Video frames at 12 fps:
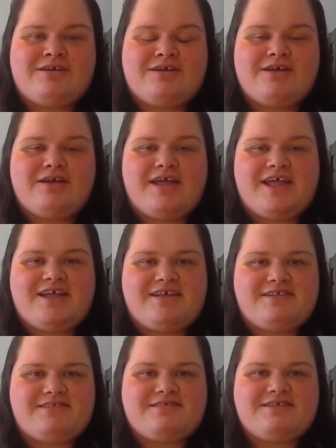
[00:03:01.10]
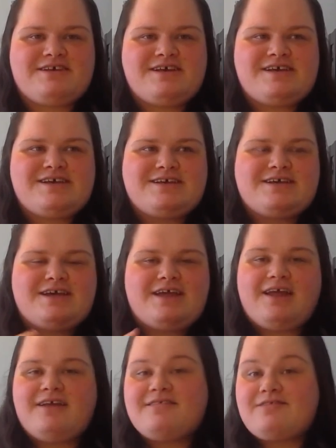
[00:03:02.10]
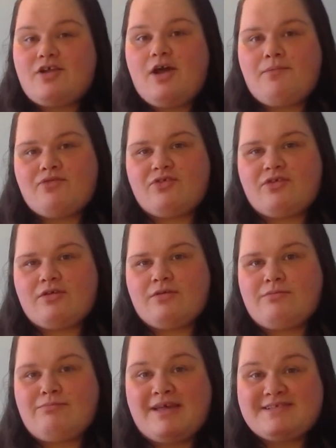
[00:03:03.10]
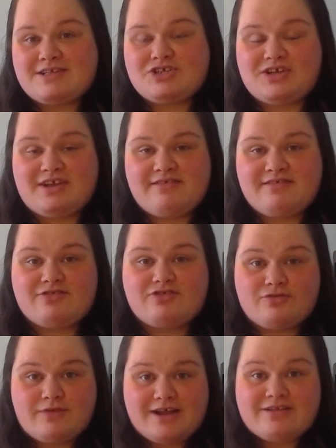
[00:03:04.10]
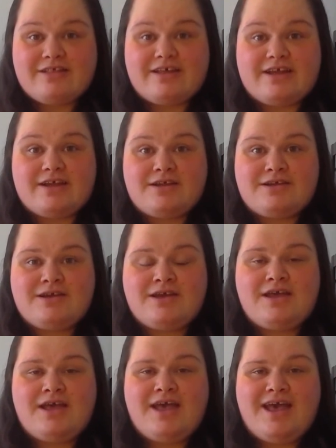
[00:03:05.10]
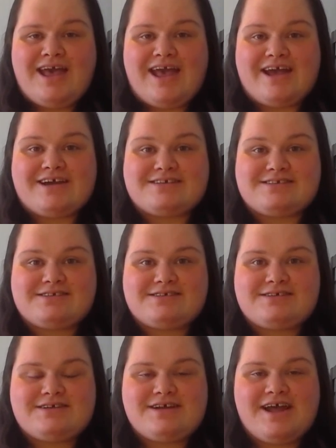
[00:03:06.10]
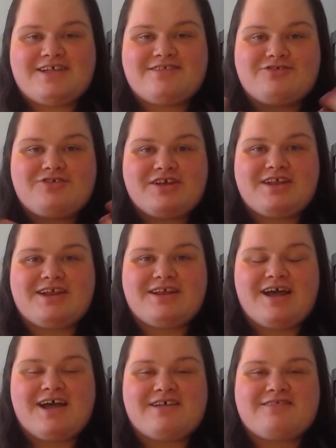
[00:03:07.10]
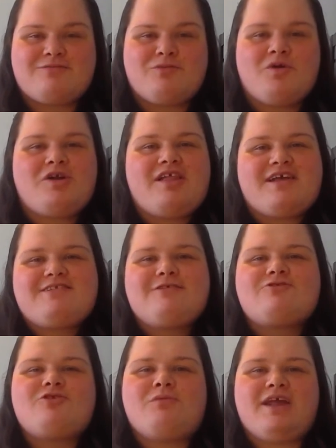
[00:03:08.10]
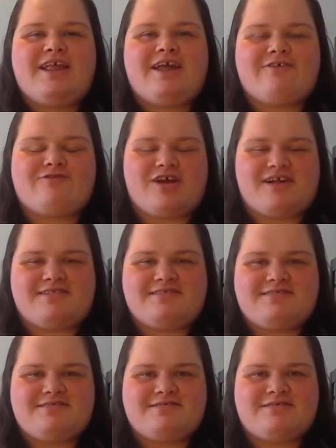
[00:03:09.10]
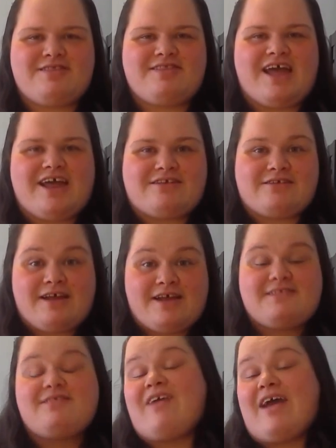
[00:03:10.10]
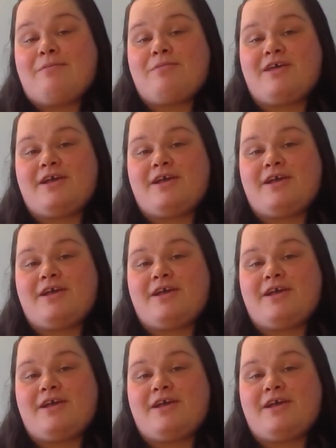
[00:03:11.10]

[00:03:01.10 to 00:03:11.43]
is he has stopped messaging us directly and has treated us more like social media friends than his family.